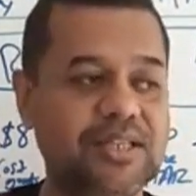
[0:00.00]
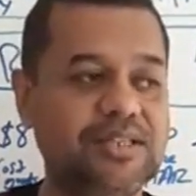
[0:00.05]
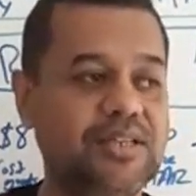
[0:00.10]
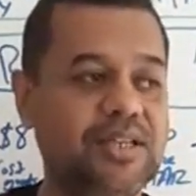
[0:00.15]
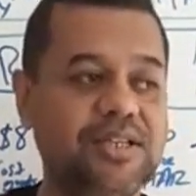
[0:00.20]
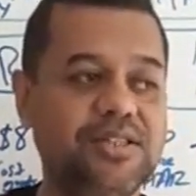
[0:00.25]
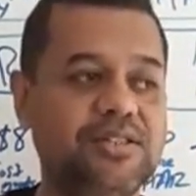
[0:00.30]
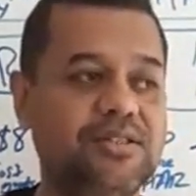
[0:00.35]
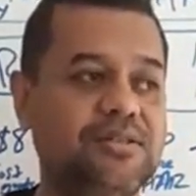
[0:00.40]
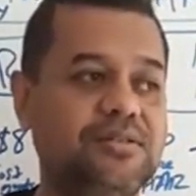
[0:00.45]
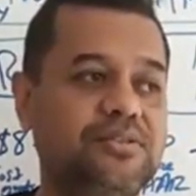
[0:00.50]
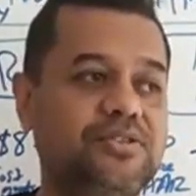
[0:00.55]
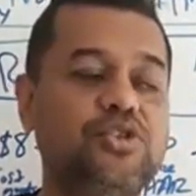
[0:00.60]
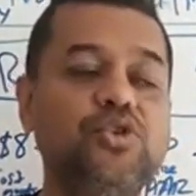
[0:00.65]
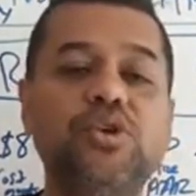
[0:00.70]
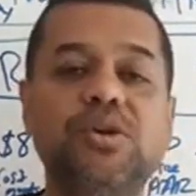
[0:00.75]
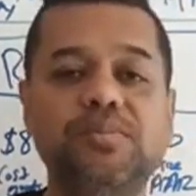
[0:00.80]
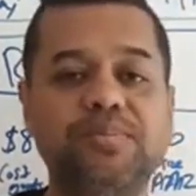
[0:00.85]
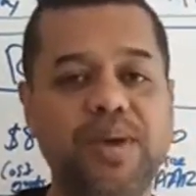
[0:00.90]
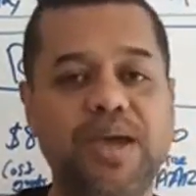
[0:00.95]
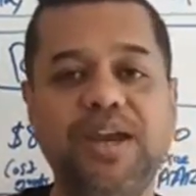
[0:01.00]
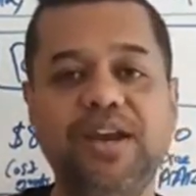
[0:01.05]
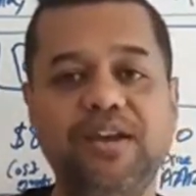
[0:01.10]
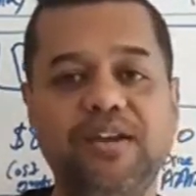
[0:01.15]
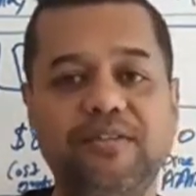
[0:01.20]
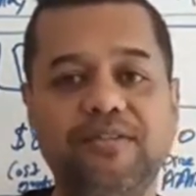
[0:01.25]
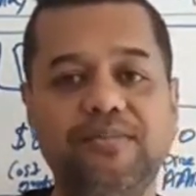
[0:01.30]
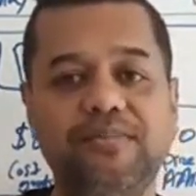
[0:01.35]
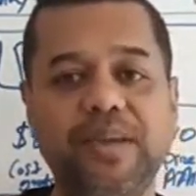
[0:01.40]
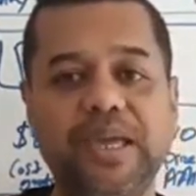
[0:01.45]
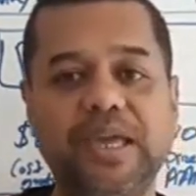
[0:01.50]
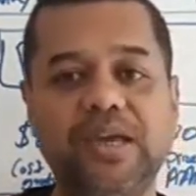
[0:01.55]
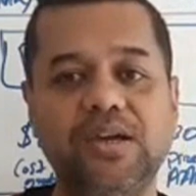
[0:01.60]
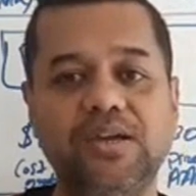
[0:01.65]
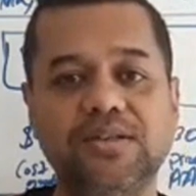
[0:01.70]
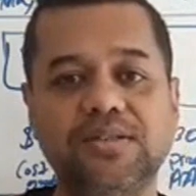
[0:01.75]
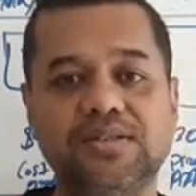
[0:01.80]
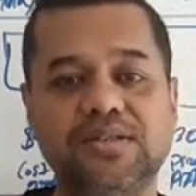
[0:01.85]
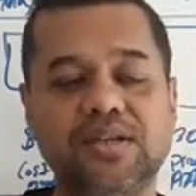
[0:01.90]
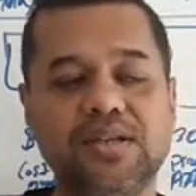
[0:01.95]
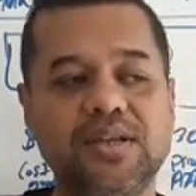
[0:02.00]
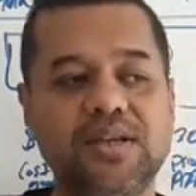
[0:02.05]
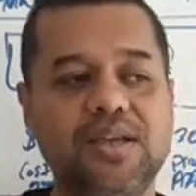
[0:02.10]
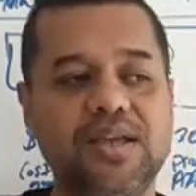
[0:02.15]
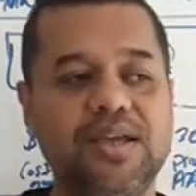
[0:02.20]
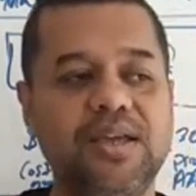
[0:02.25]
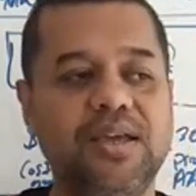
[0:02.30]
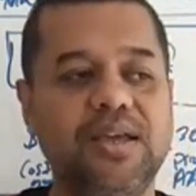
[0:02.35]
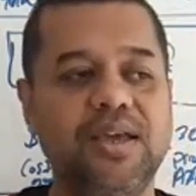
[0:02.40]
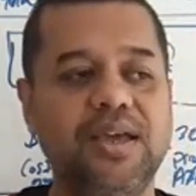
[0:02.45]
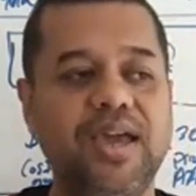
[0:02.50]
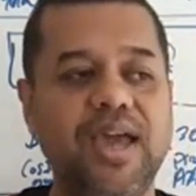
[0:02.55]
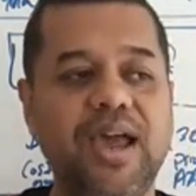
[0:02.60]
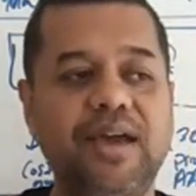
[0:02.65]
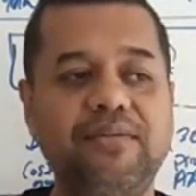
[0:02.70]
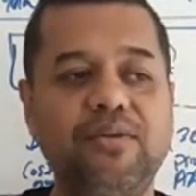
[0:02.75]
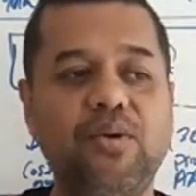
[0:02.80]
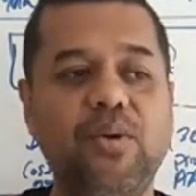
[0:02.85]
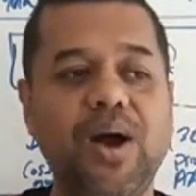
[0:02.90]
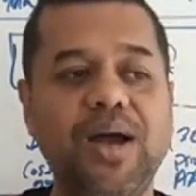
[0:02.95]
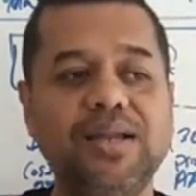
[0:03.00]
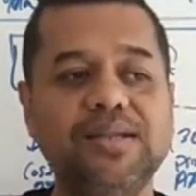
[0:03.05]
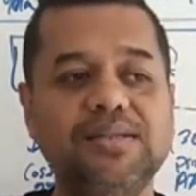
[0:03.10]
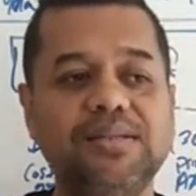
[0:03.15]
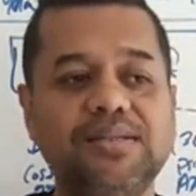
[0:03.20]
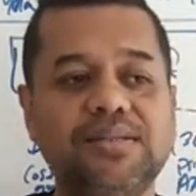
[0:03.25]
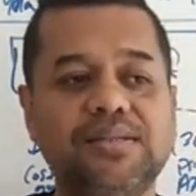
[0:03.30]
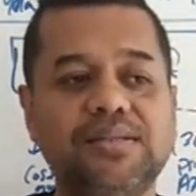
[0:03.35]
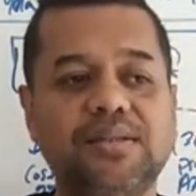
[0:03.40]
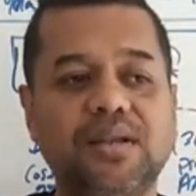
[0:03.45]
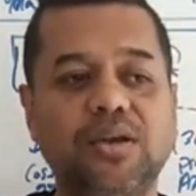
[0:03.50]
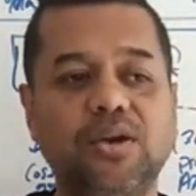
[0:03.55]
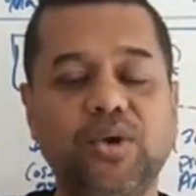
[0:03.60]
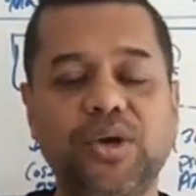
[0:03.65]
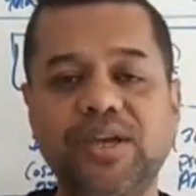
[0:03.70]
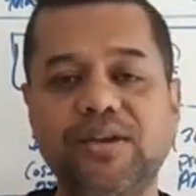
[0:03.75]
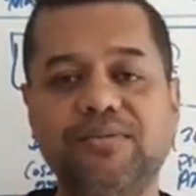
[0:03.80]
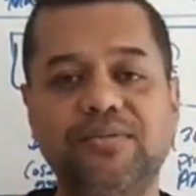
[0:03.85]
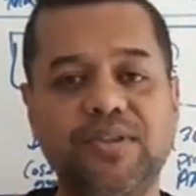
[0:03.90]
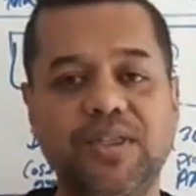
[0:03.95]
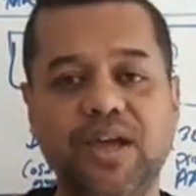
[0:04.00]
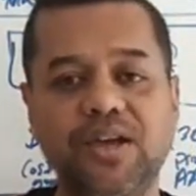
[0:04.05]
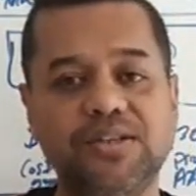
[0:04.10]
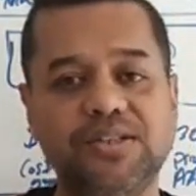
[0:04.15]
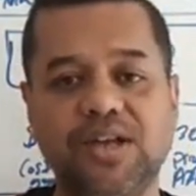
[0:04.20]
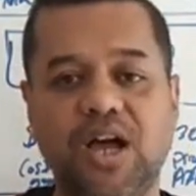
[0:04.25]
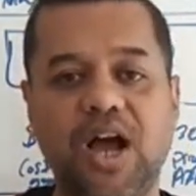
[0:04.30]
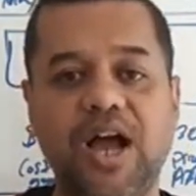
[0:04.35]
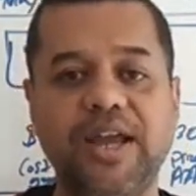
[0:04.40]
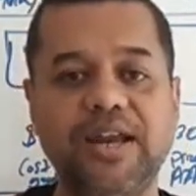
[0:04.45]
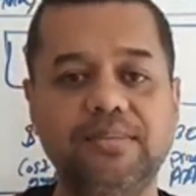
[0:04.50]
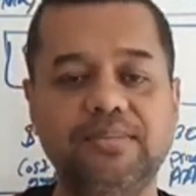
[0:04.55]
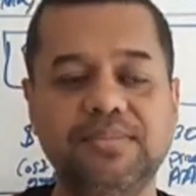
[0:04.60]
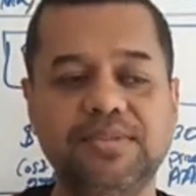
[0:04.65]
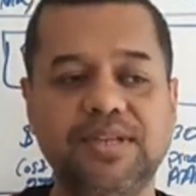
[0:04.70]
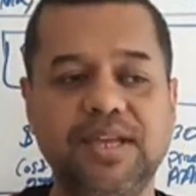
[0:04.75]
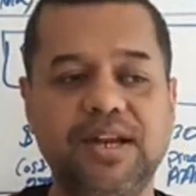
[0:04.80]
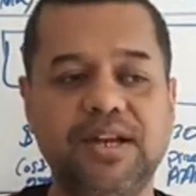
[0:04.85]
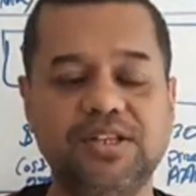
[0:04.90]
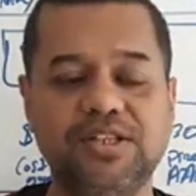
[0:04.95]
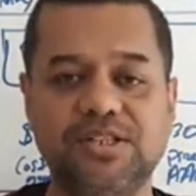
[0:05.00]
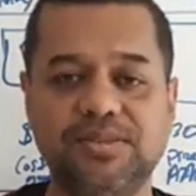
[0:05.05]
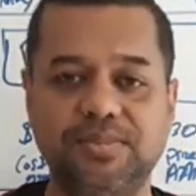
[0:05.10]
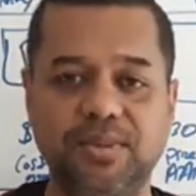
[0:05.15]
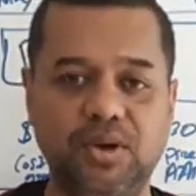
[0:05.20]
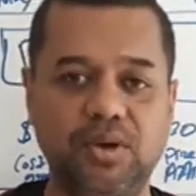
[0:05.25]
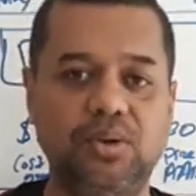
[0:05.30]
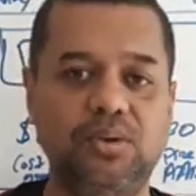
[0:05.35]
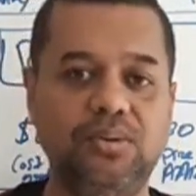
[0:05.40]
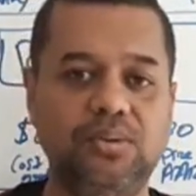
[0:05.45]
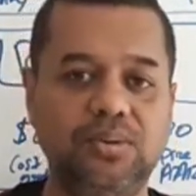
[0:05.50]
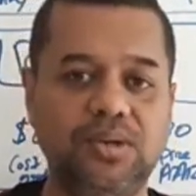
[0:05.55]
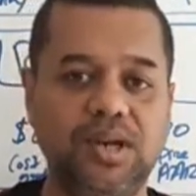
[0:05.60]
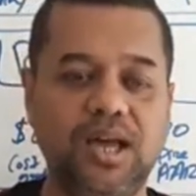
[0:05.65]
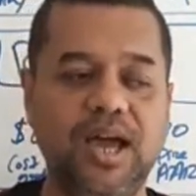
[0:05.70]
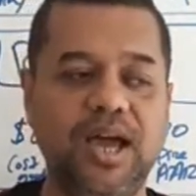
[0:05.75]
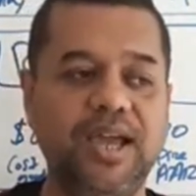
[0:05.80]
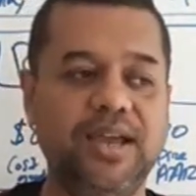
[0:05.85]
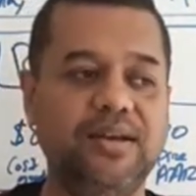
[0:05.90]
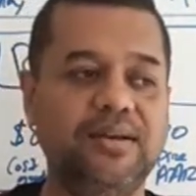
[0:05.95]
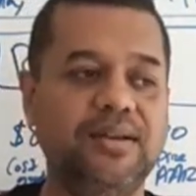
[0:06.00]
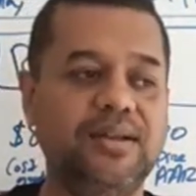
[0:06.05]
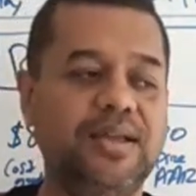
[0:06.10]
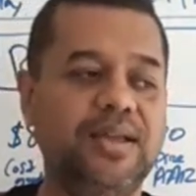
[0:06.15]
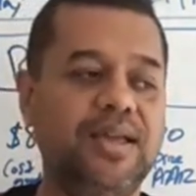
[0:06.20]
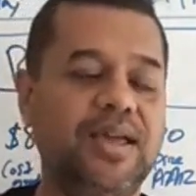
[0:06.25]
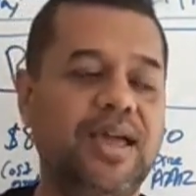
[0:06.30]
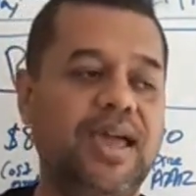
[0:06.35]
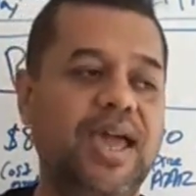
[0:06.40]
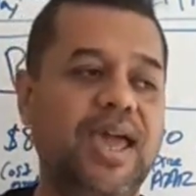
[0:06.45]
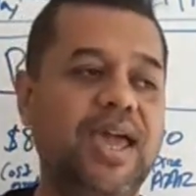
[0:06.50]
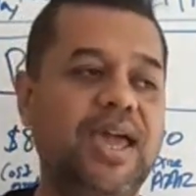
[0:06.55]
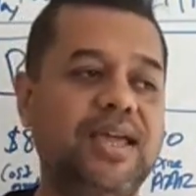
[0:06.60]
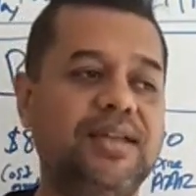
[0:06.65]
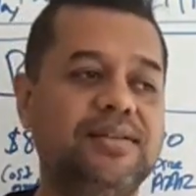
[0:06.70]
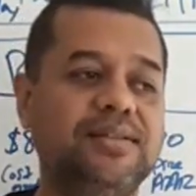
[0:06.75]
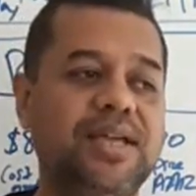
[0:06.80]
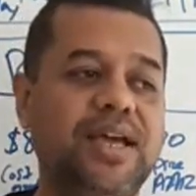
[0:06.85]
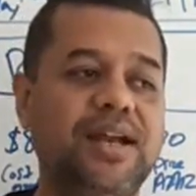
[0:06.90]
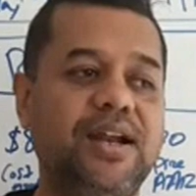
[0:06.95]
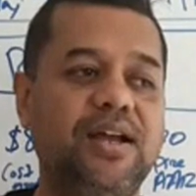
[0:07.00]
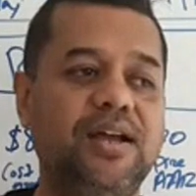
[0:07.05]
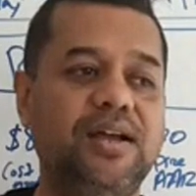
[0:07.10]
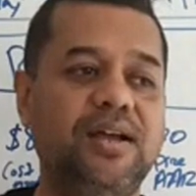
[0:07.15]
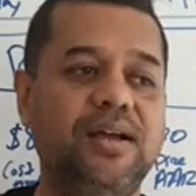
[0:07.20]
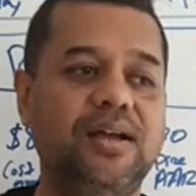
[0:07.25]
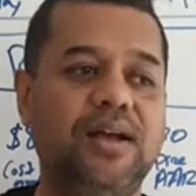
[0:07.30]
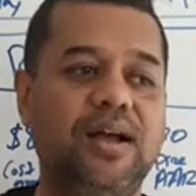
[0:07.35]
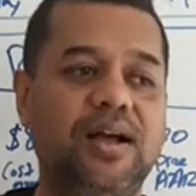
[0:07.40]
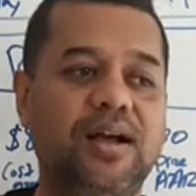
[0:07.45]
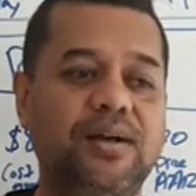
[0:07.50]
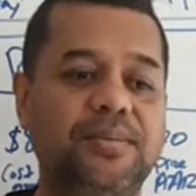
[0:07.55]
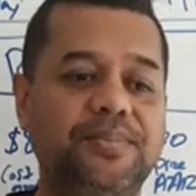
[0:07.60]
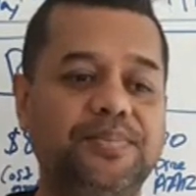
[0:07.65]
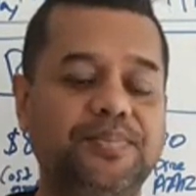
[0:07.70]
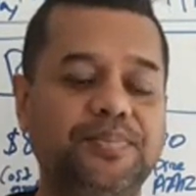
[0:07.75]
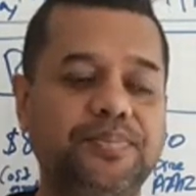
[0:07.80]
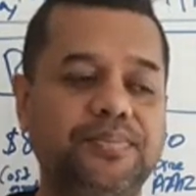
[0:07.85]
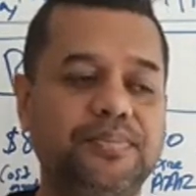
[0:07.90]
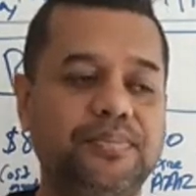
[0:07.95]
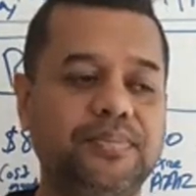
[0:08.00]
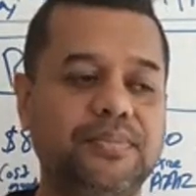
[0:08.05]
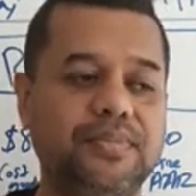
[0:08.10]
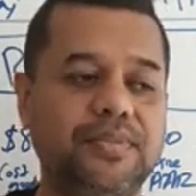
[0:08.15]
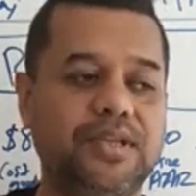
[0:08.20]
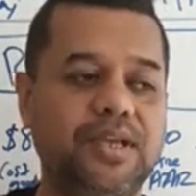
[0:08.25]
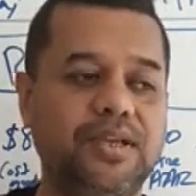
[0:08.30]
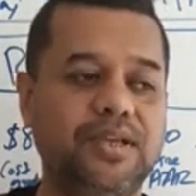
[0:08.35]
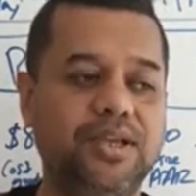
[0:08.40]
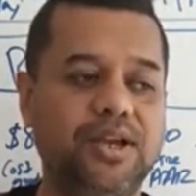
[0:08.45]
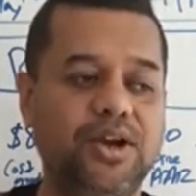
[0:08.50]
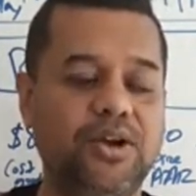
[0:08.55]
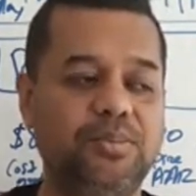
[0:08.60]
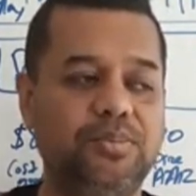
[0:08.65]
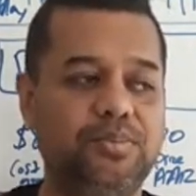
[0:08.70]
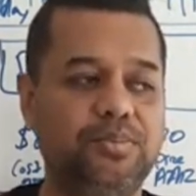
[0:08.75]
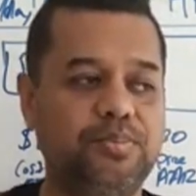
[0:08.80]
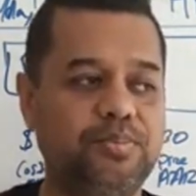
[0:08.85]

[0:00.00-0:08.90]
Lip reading: It's too competitive because everyone's looking for those items that are small, light, and that are they